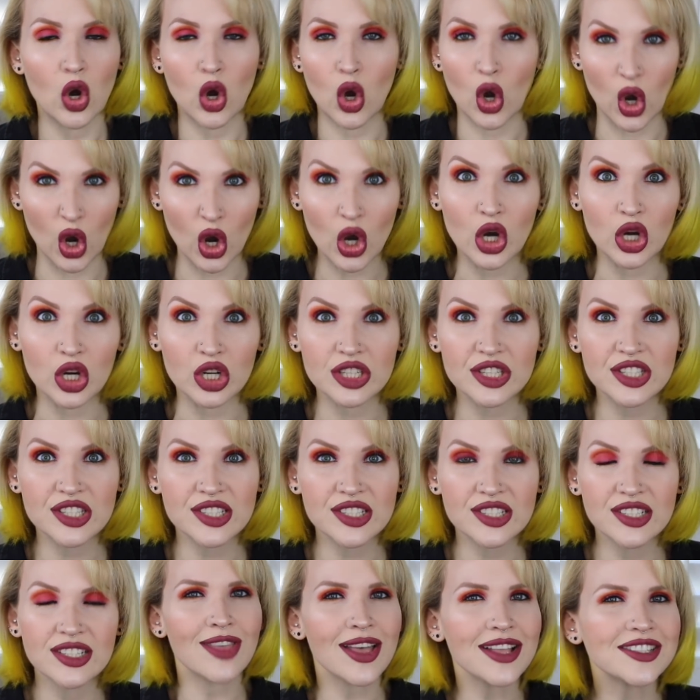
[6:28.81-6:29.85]

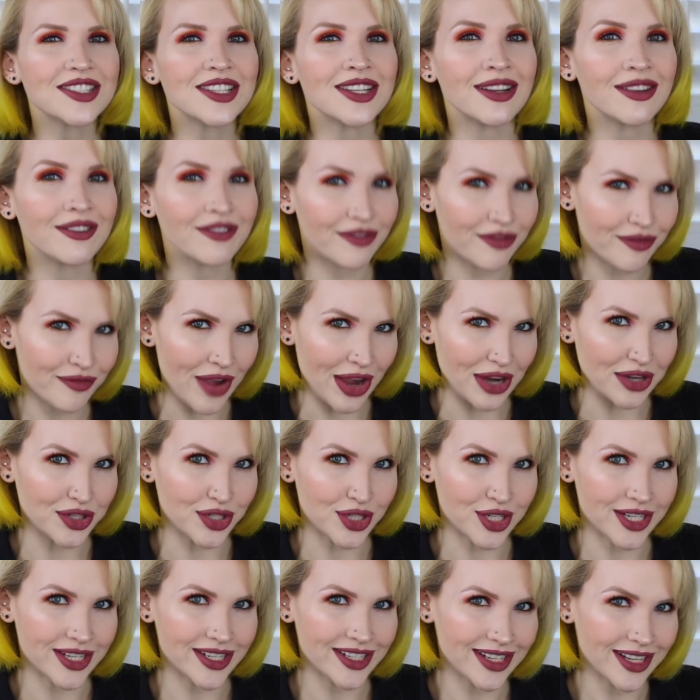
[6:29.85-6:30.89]
hurts, that's an
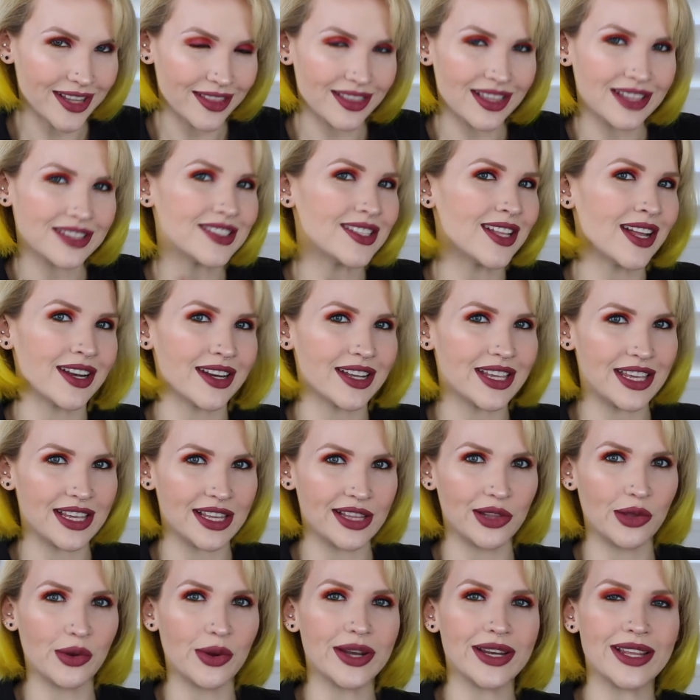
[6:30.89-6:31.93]
infection. That's not a
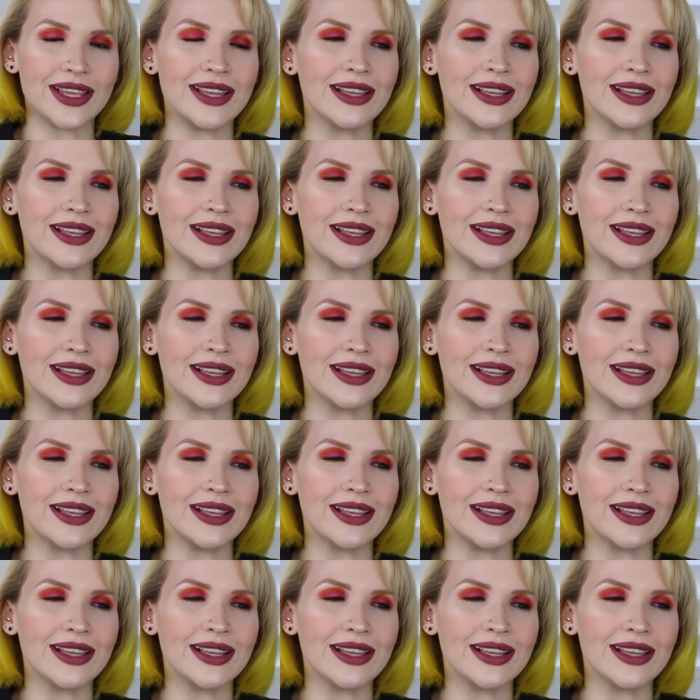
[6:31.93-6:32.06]
keloid.